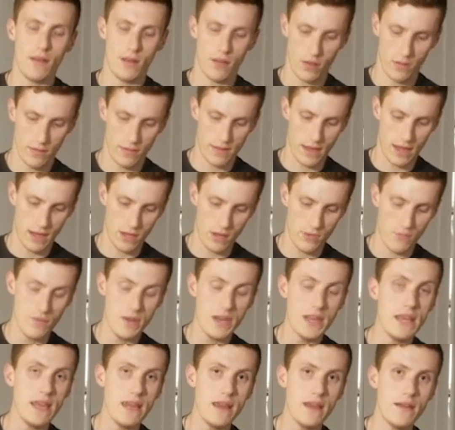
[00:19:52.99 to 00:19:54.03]
that you
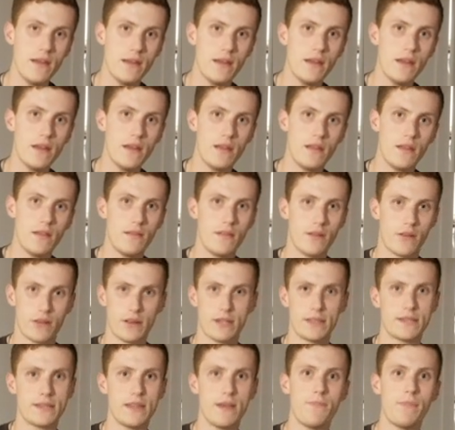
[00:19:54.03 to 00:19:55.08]
need, they're going
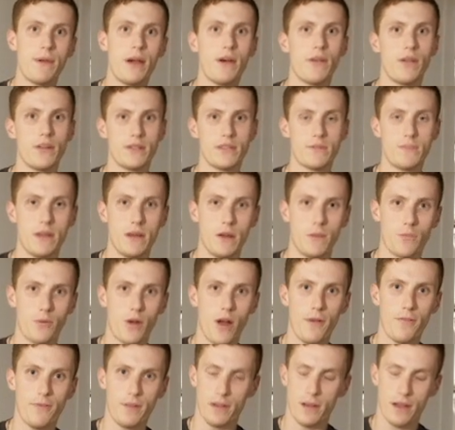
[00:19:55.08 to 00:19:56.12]
to skimp out on to make a
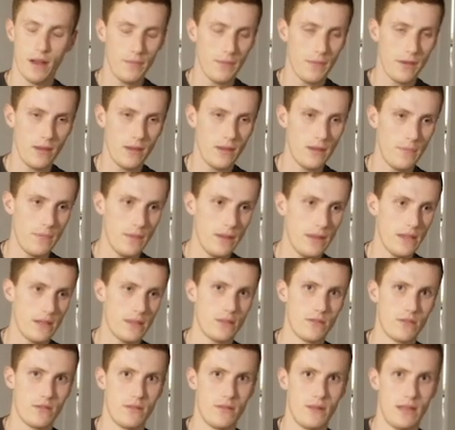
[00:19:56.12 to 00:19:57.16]
profit. And I mean,
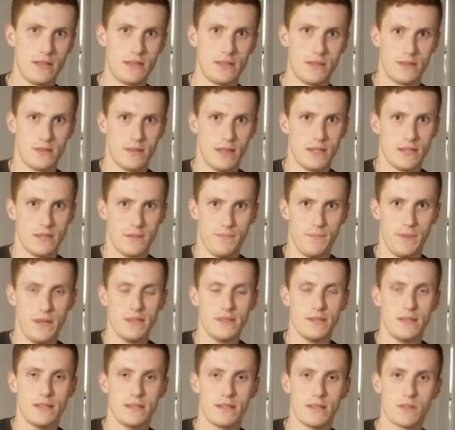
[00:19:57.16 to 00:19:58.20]
that's a
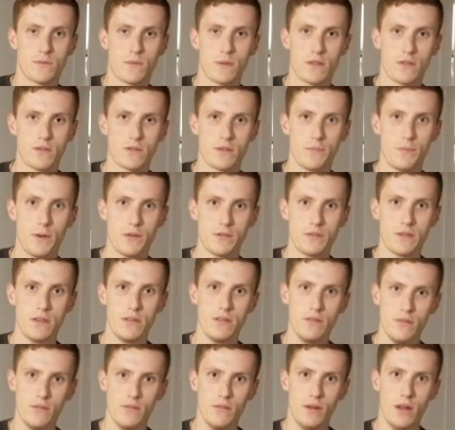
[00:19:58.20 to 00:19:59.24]
business. That's what they're supposed to
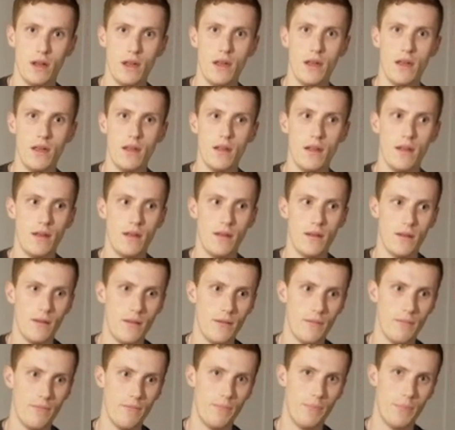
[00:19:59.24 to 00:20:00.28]
do.
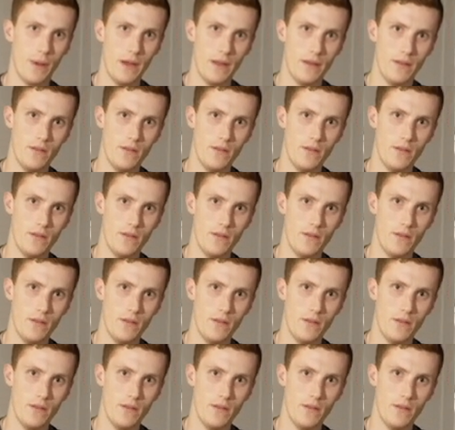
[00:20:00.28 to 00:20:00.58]
But